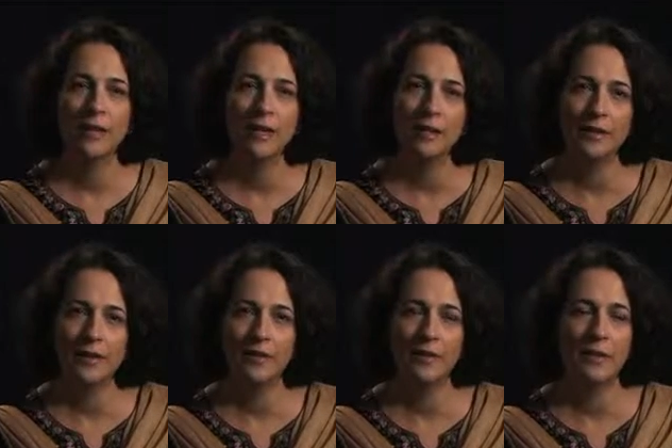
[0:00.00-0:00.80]
very
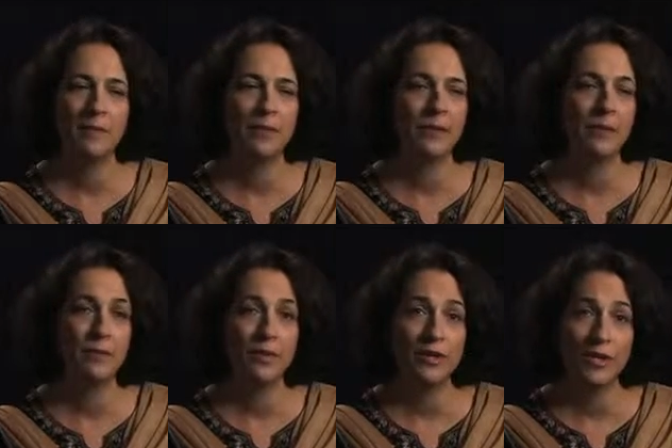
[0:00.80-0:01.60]
clear from
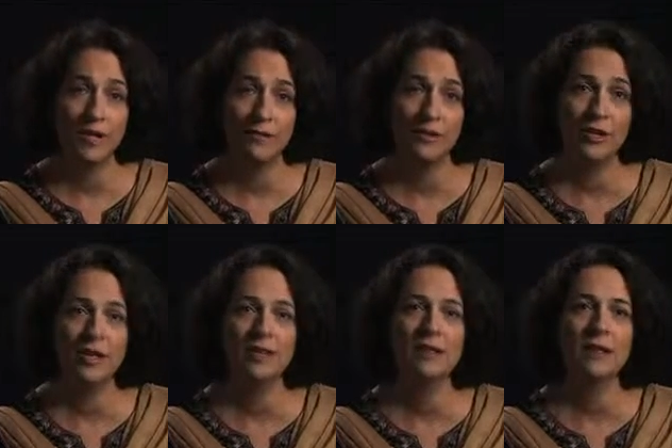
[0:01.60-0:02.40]
the preaching of
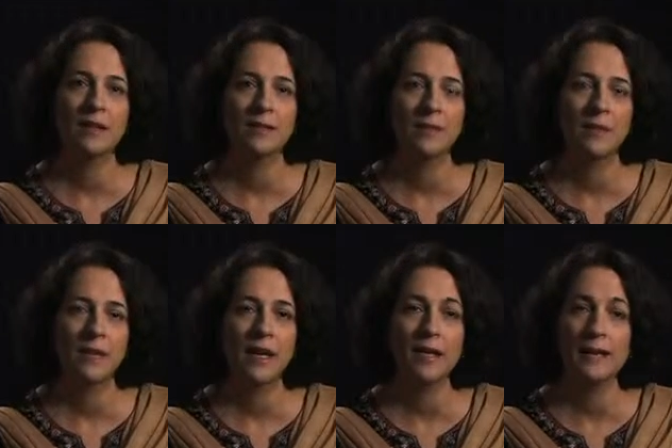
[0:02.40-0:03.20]
Jesus and
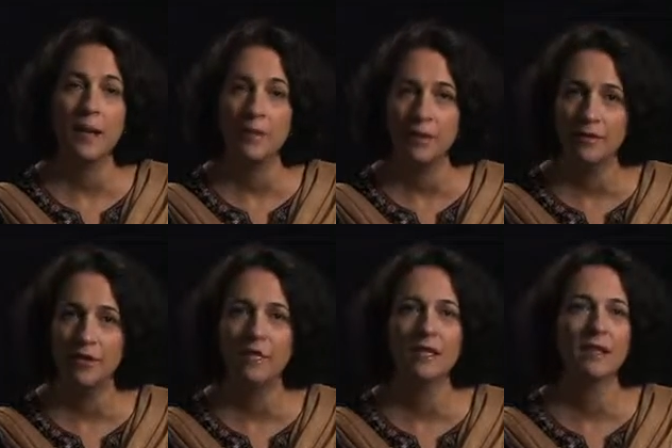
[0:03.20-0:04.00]
from the example of
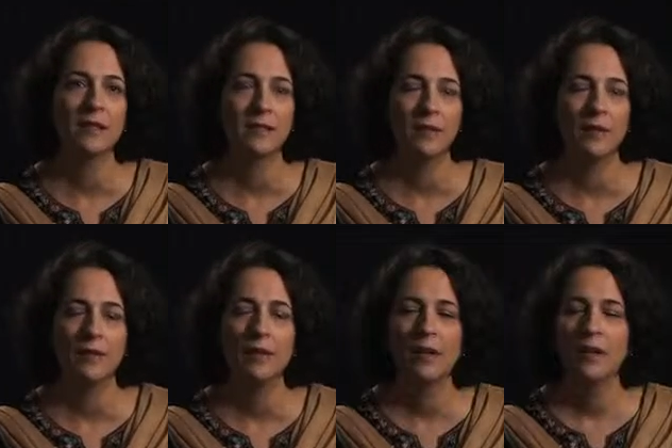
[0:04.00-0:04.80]
Jesus. And
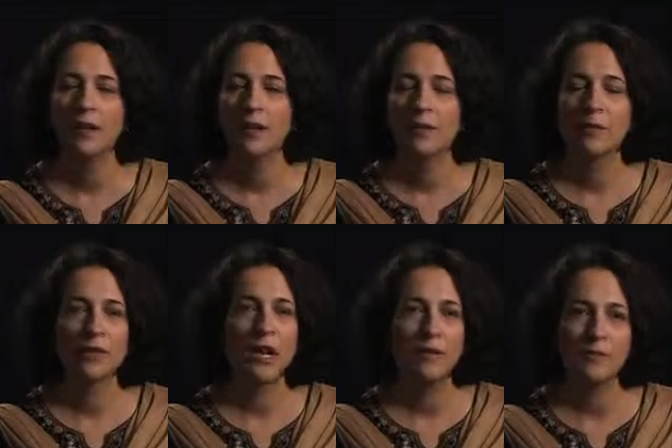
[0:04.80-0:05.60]
so
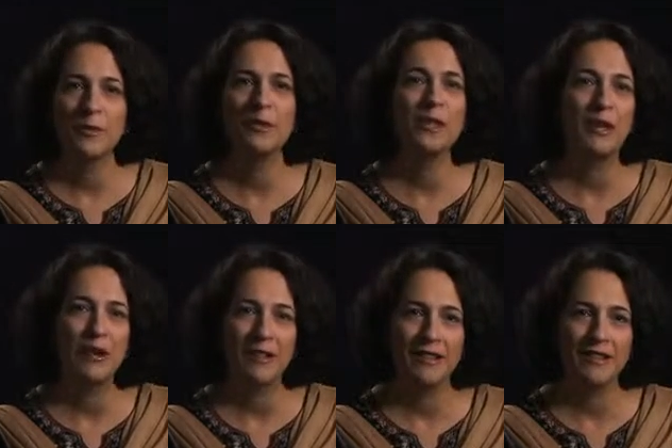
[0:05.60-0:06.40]
we're taught from early
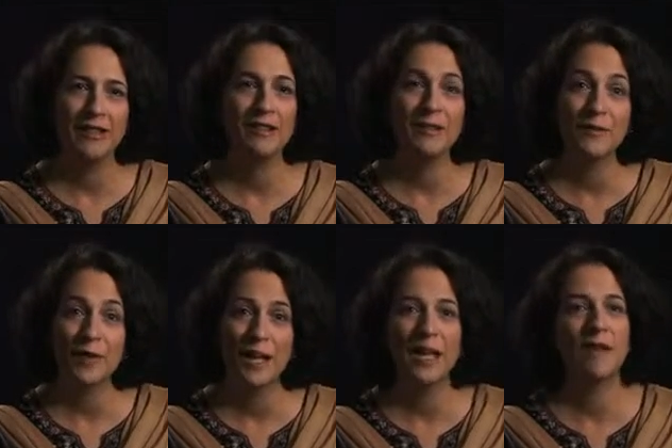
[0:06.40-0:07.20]
on that Jesus
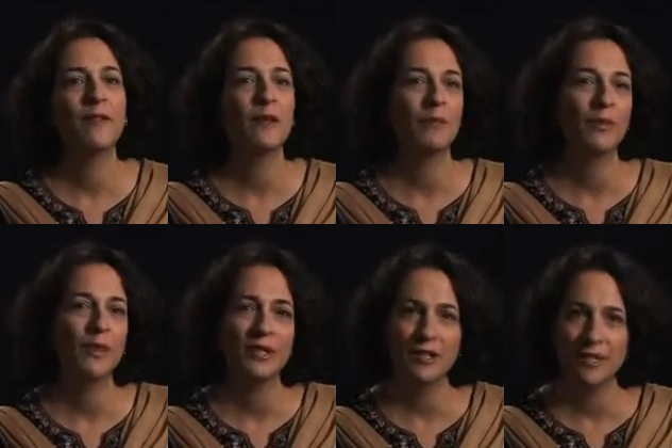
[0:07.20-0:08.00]
forgave and
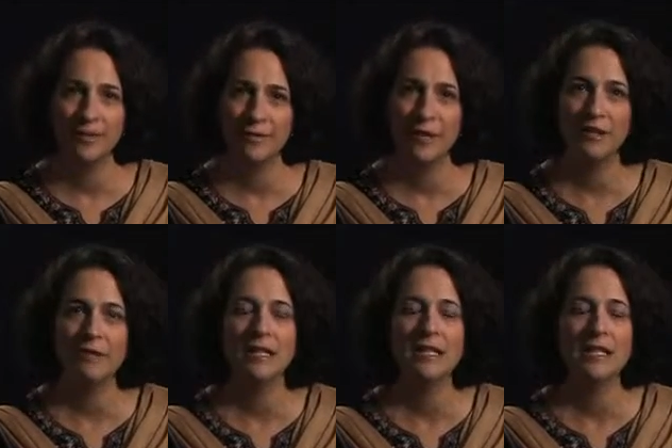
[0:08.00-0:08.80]
preached
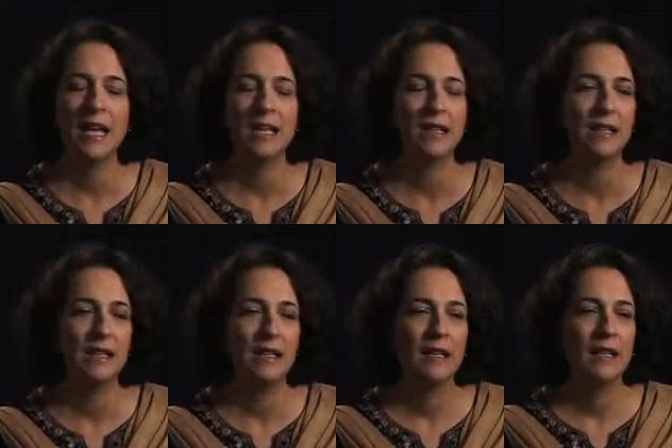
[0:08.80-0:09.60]
forgiveness. And